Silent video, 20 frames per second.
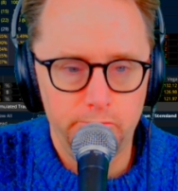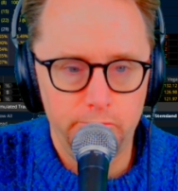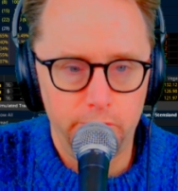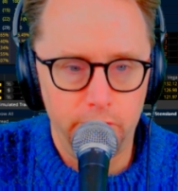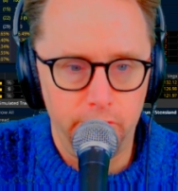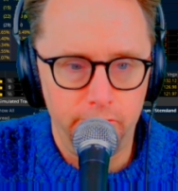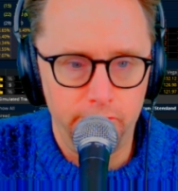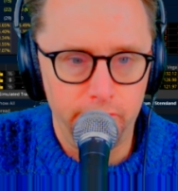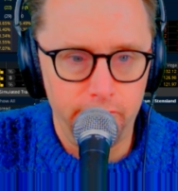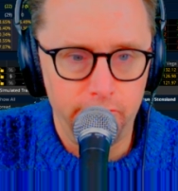
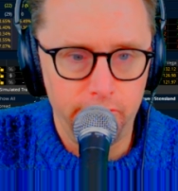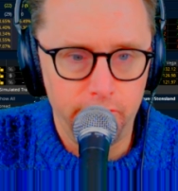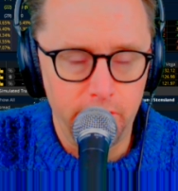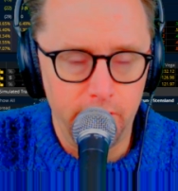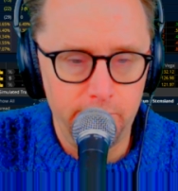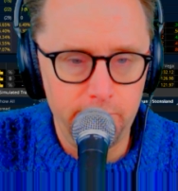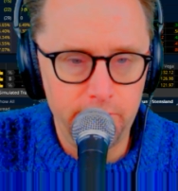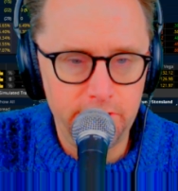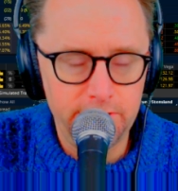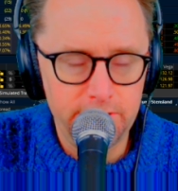if your
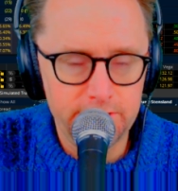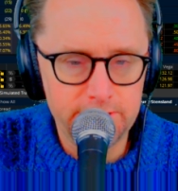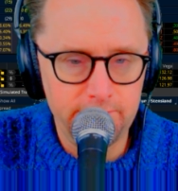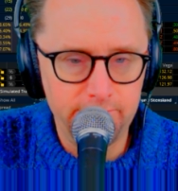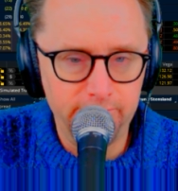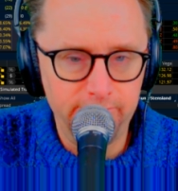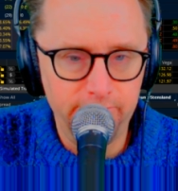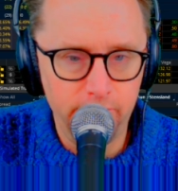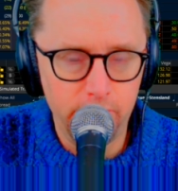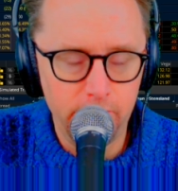company does have
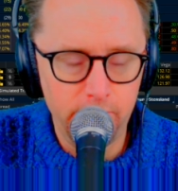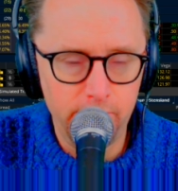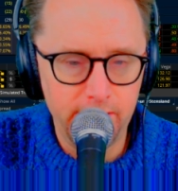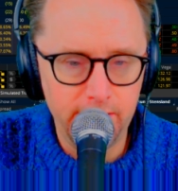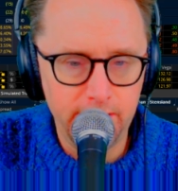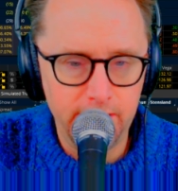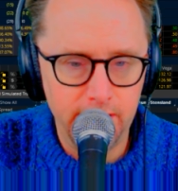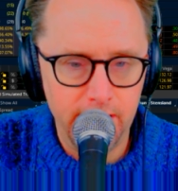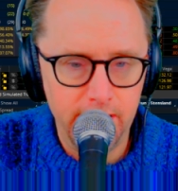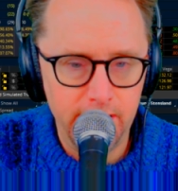a
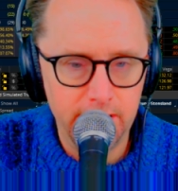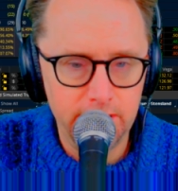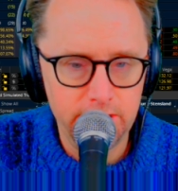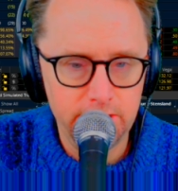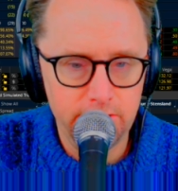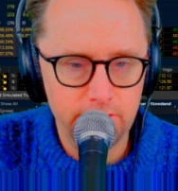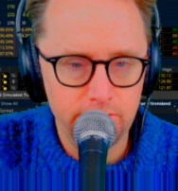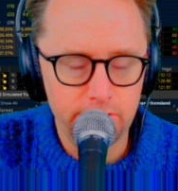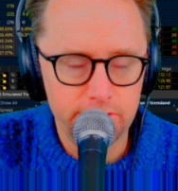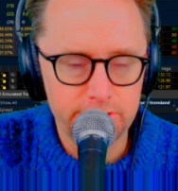
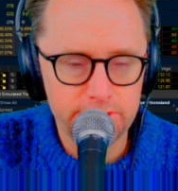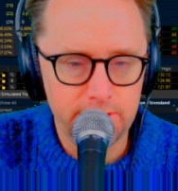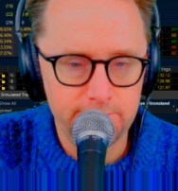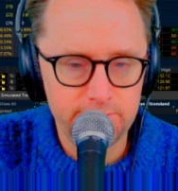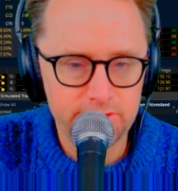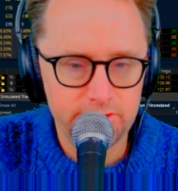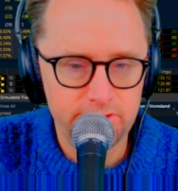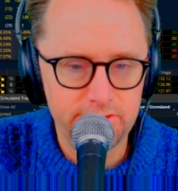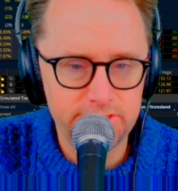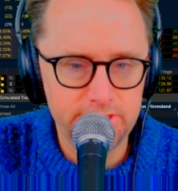401k or some
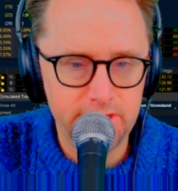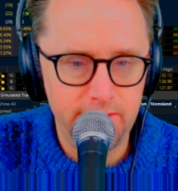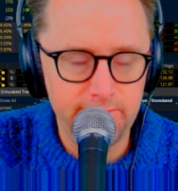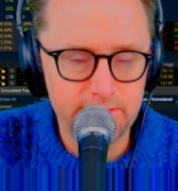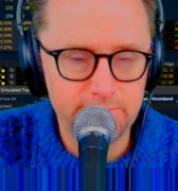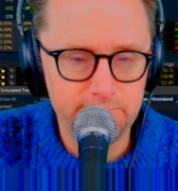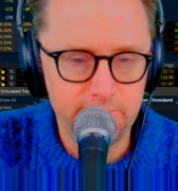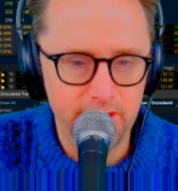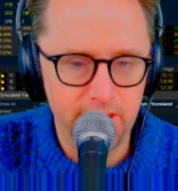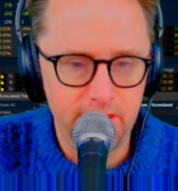sort of
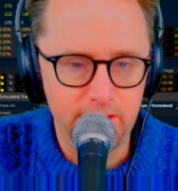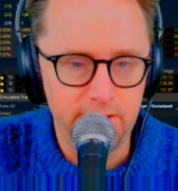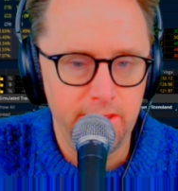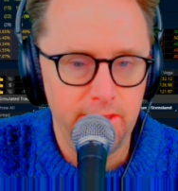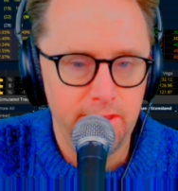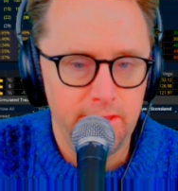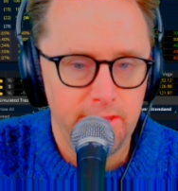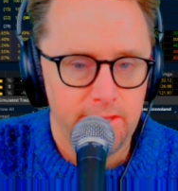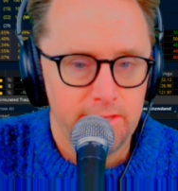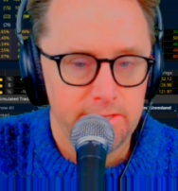savings plan,
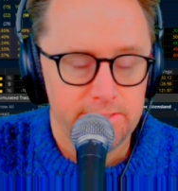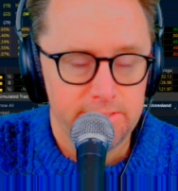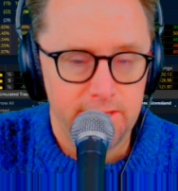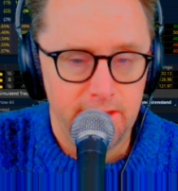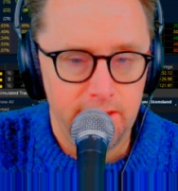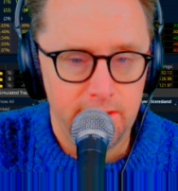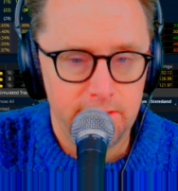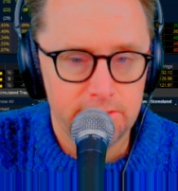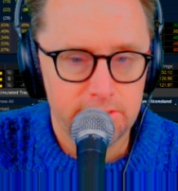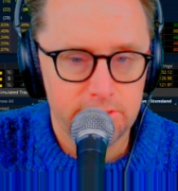
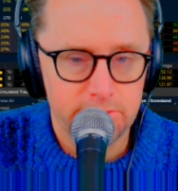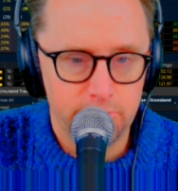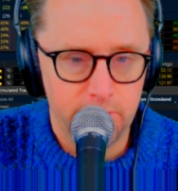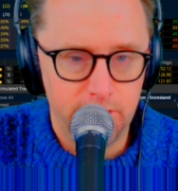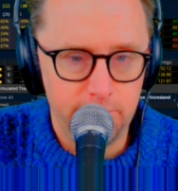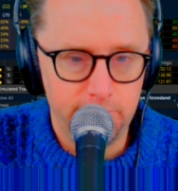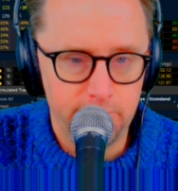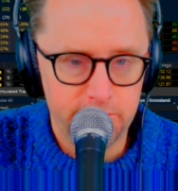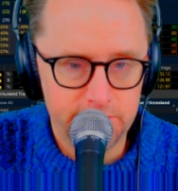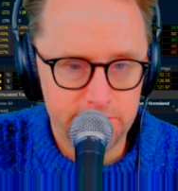10 to
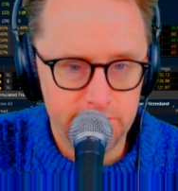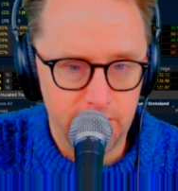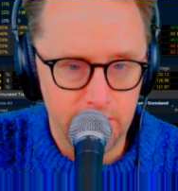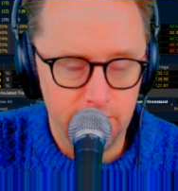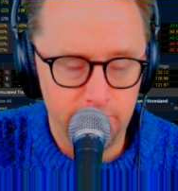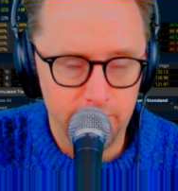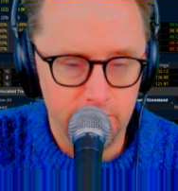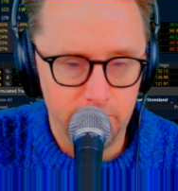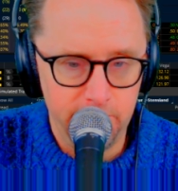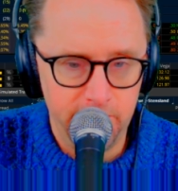20%
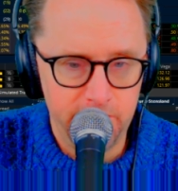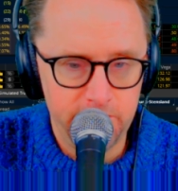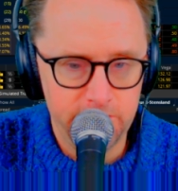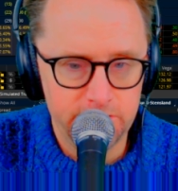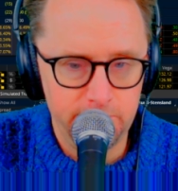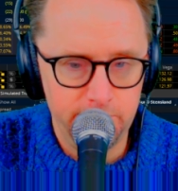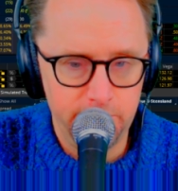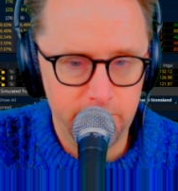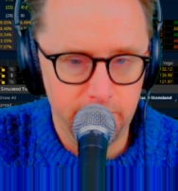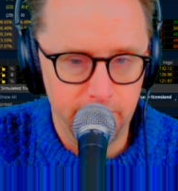of your pay
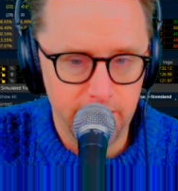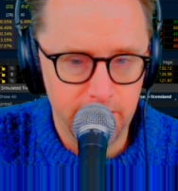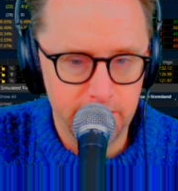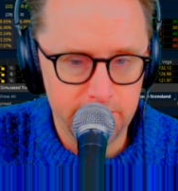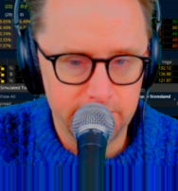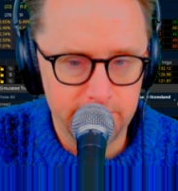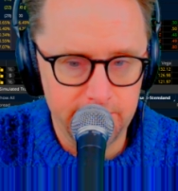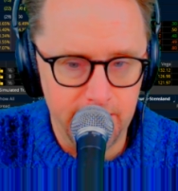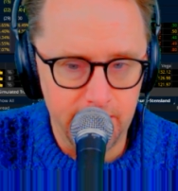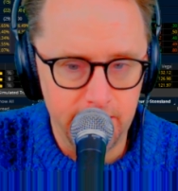should be going
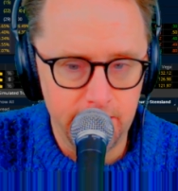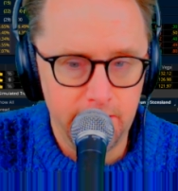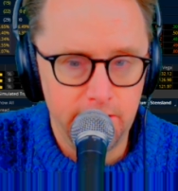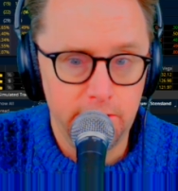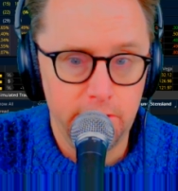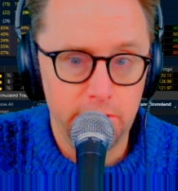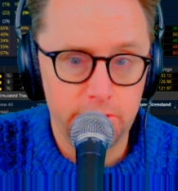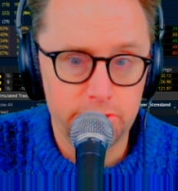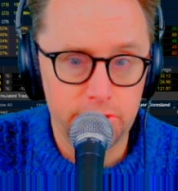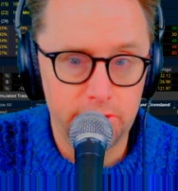into that.
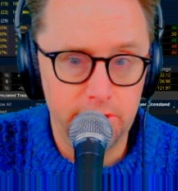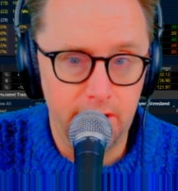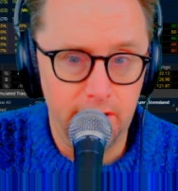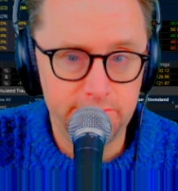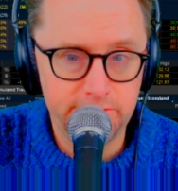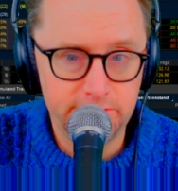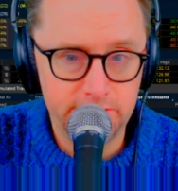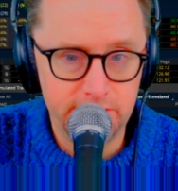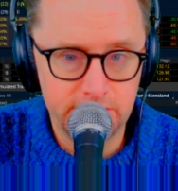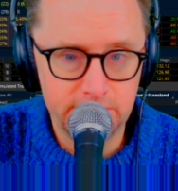You should have
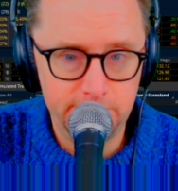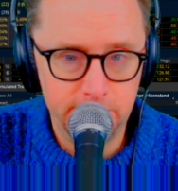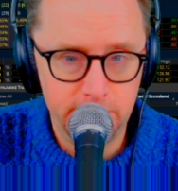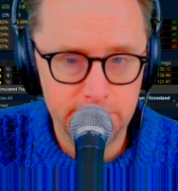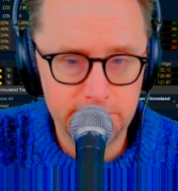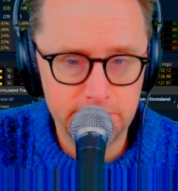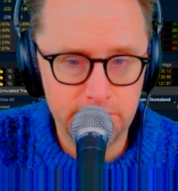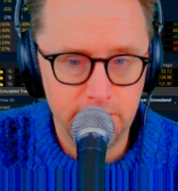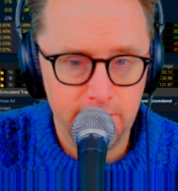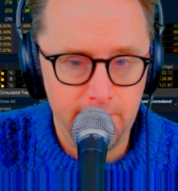6
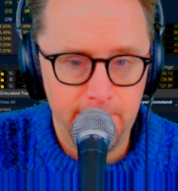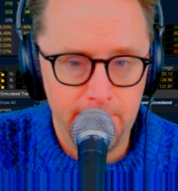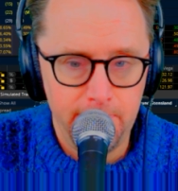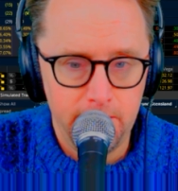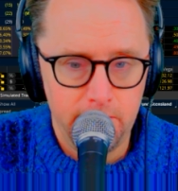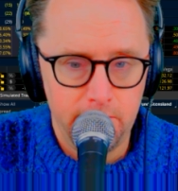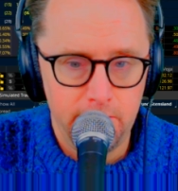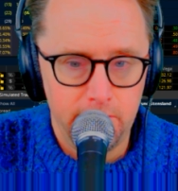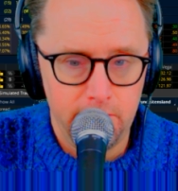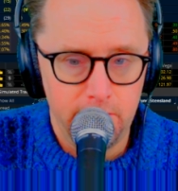months
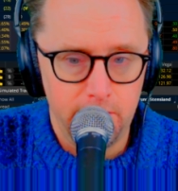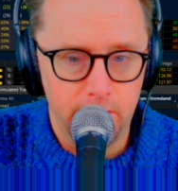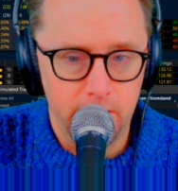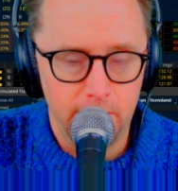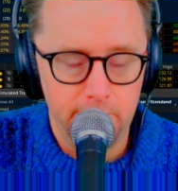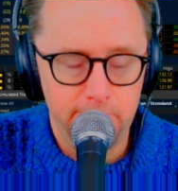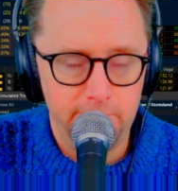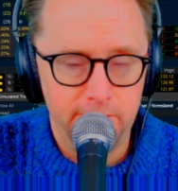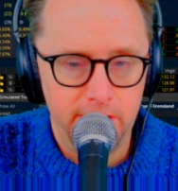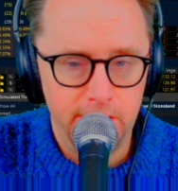
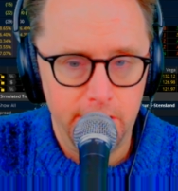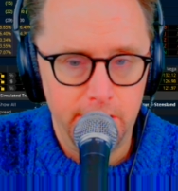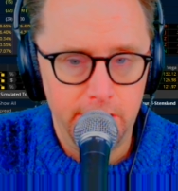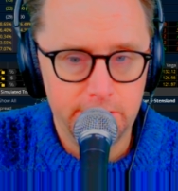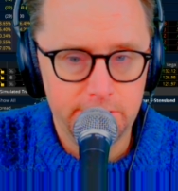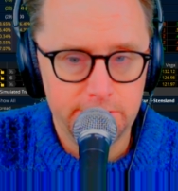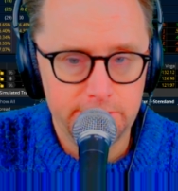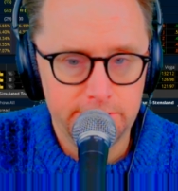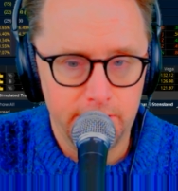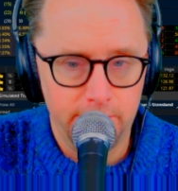
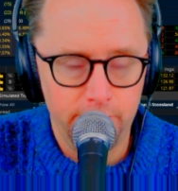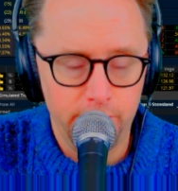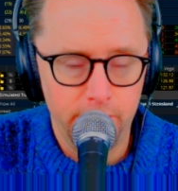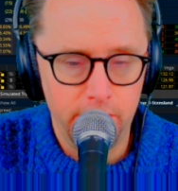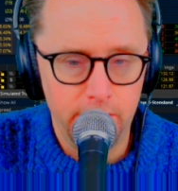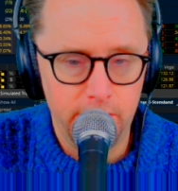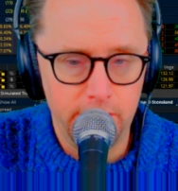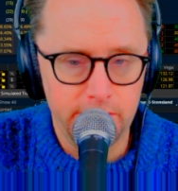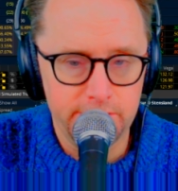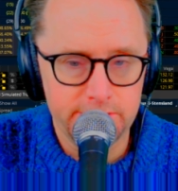pay
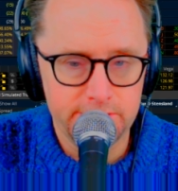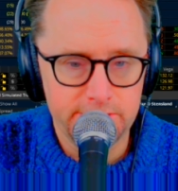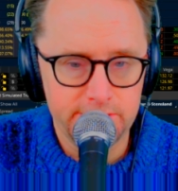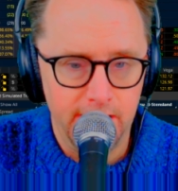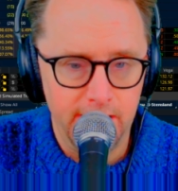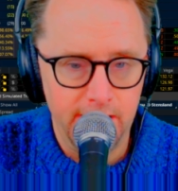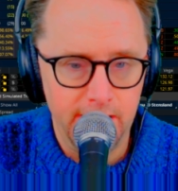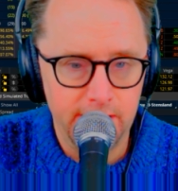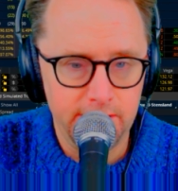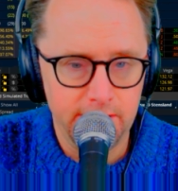somewhere in the
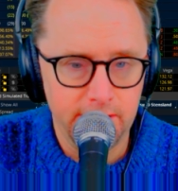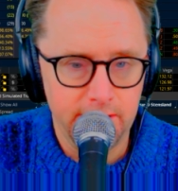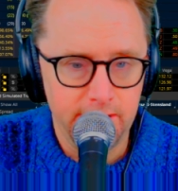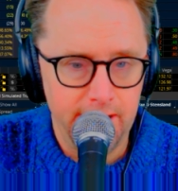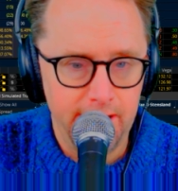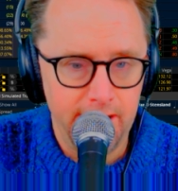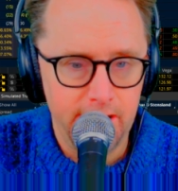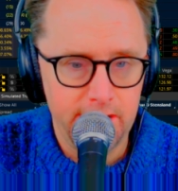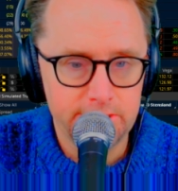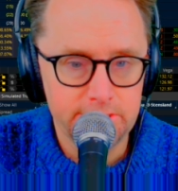side in
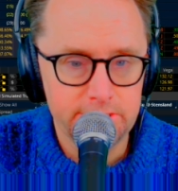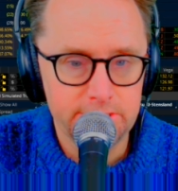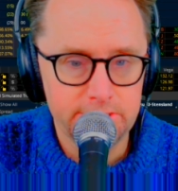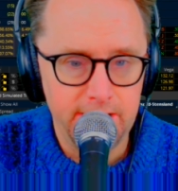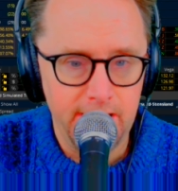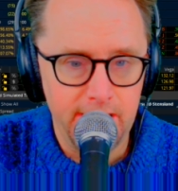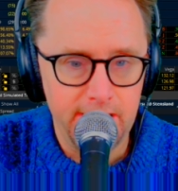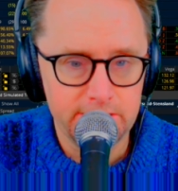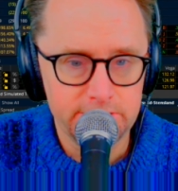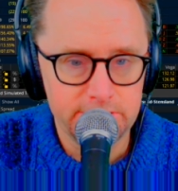cash,
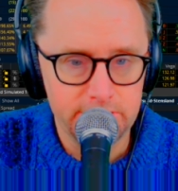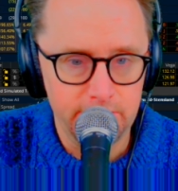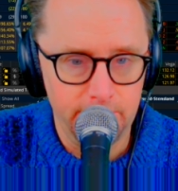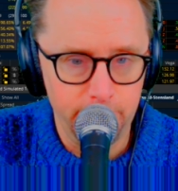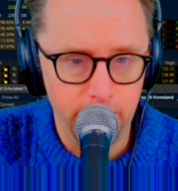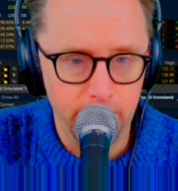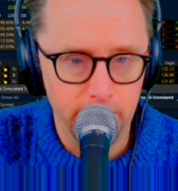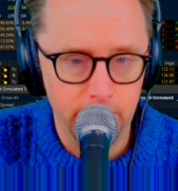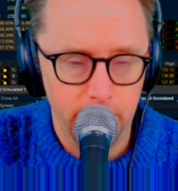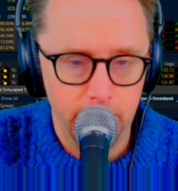stashed
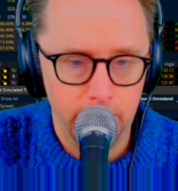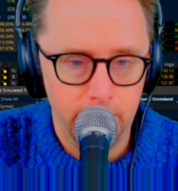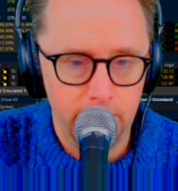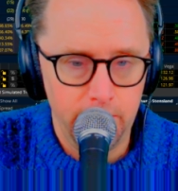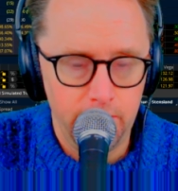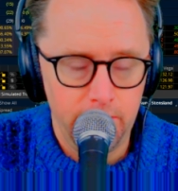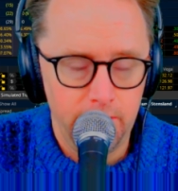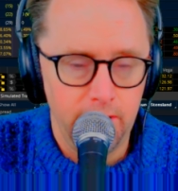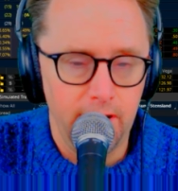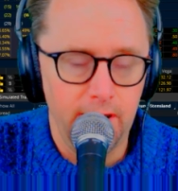somewhere.
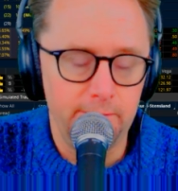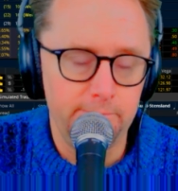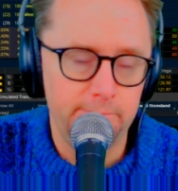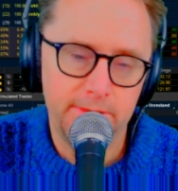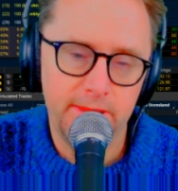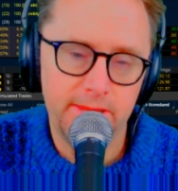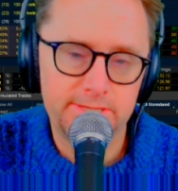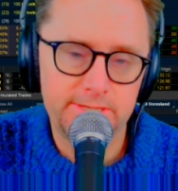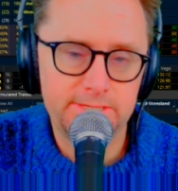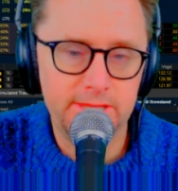I'm
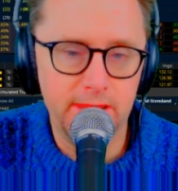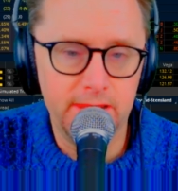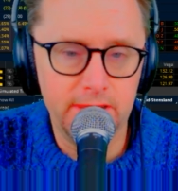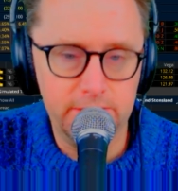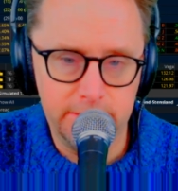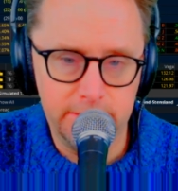not saying